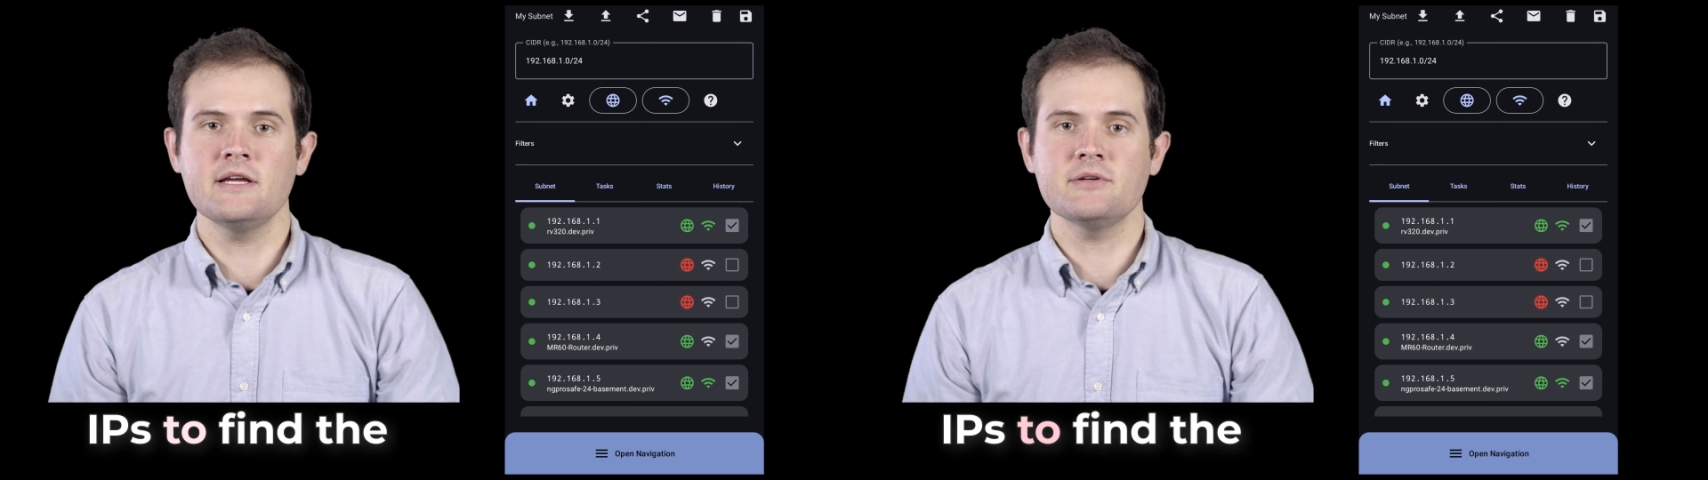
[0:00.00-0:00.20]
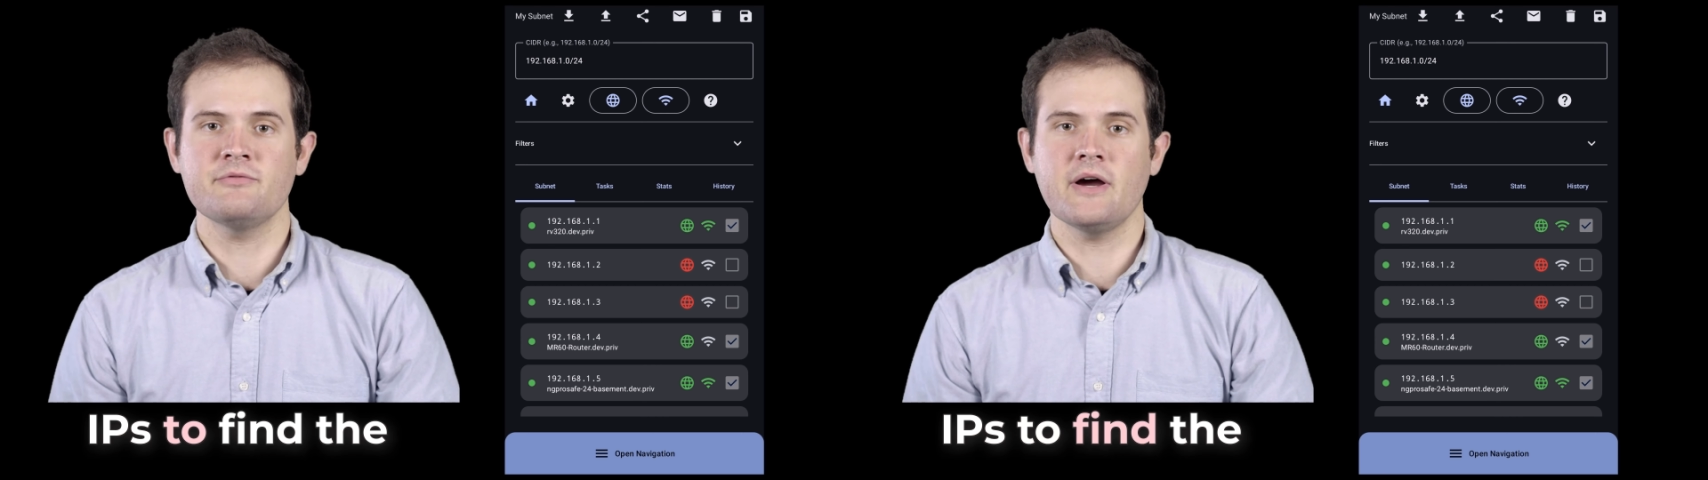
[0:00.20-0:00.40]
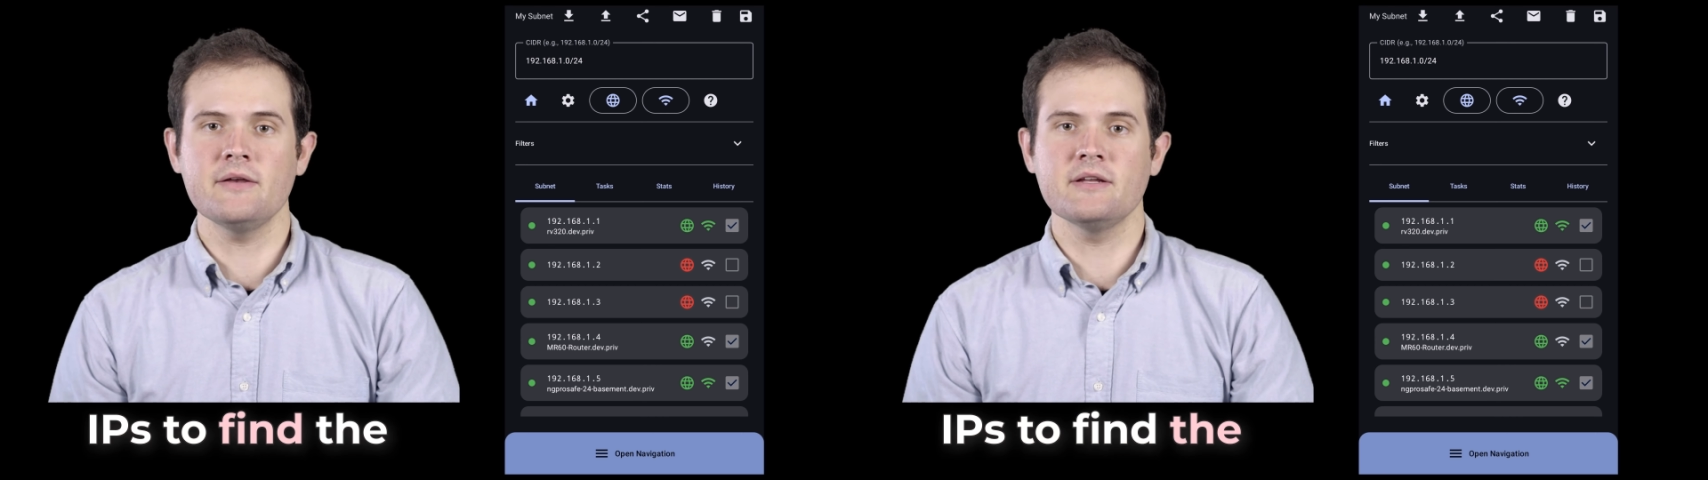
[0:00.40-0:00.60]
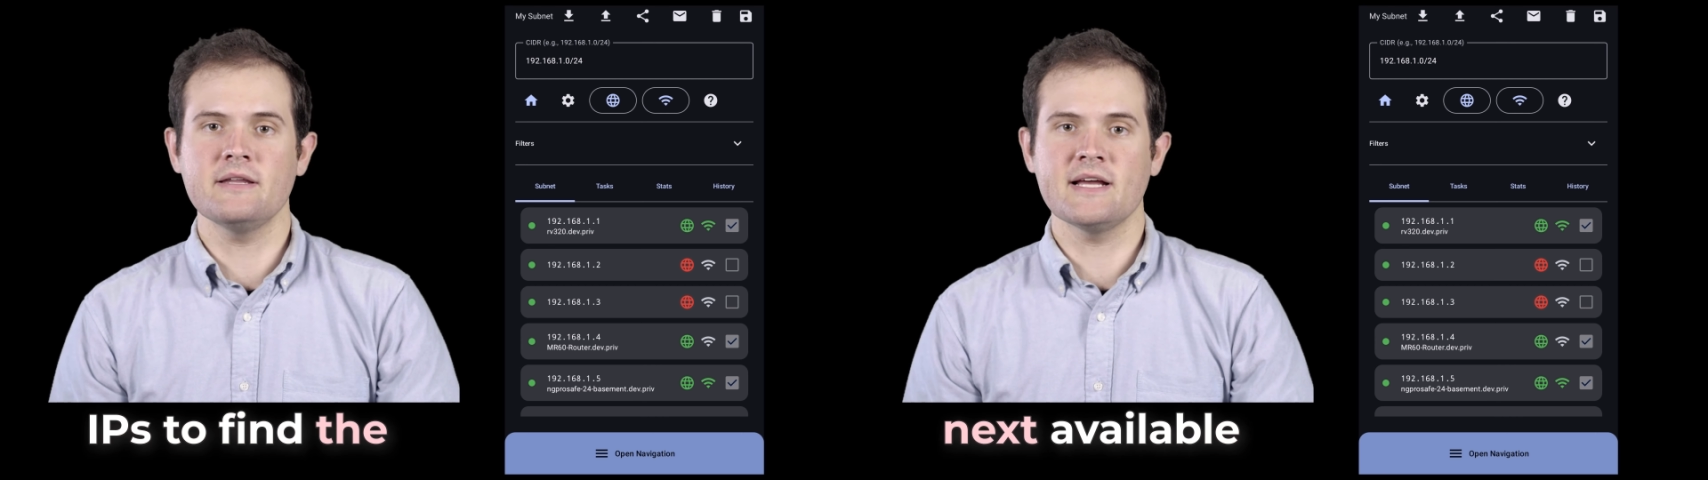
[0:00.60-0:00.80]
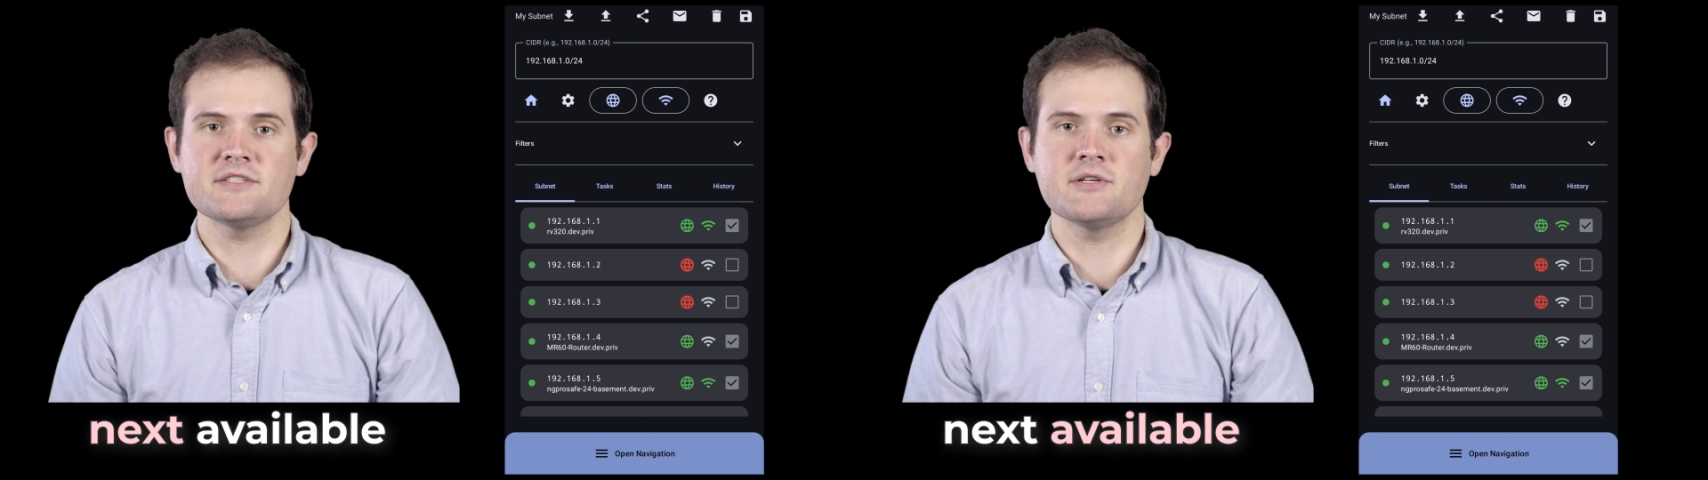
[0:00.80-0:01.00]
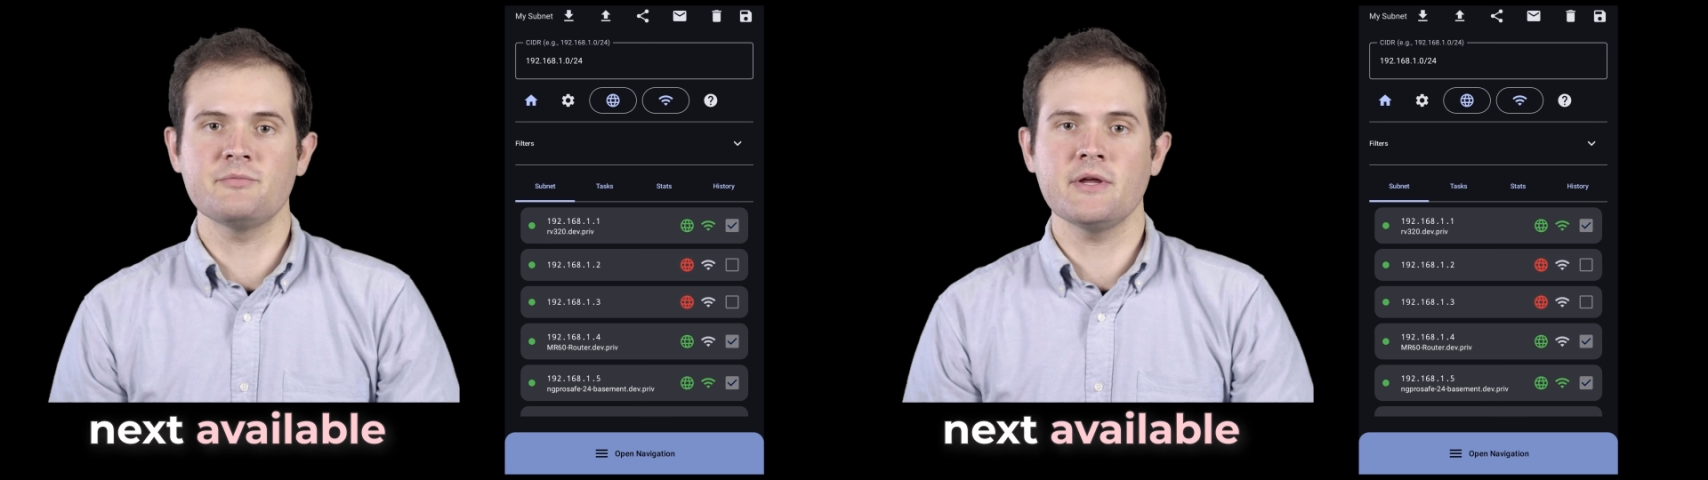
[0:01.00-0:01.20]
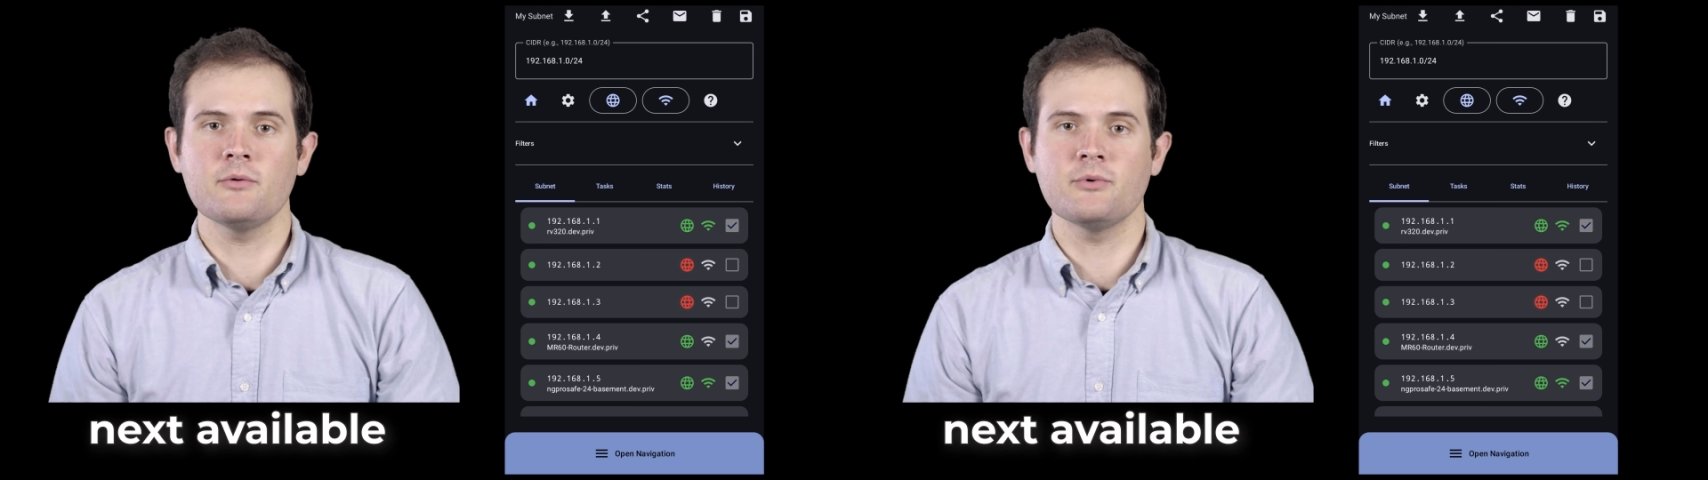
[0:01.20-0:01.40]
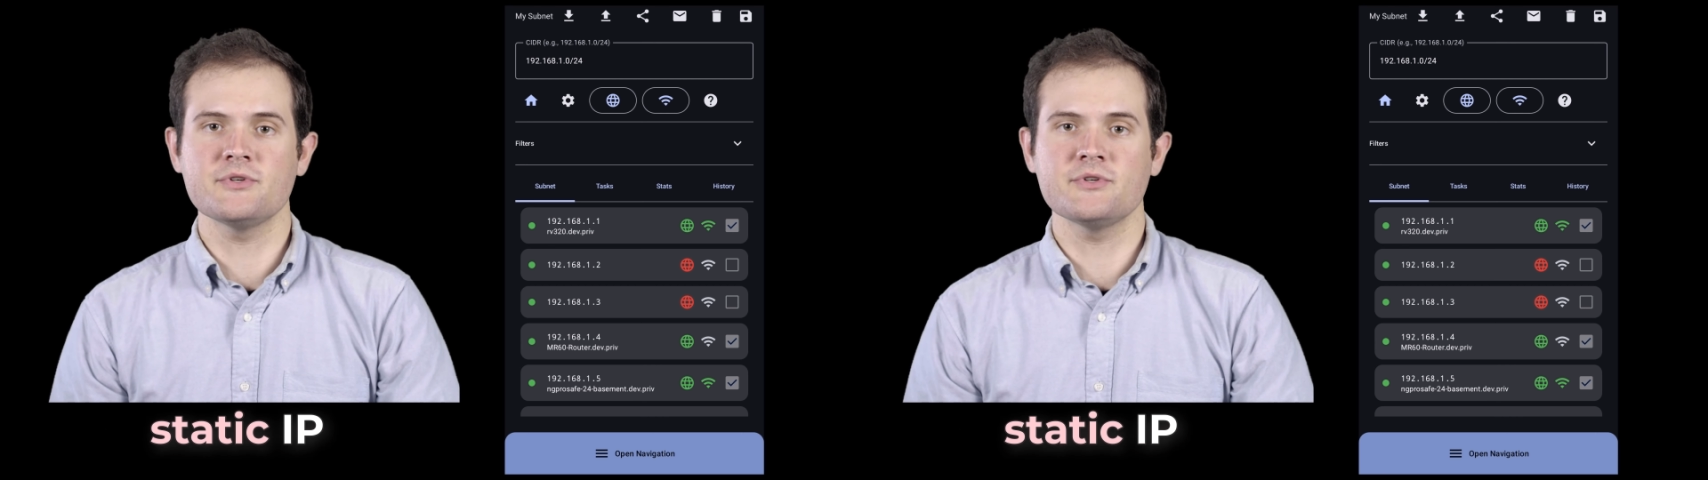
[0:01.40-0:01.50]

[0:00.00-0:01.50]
to find the next available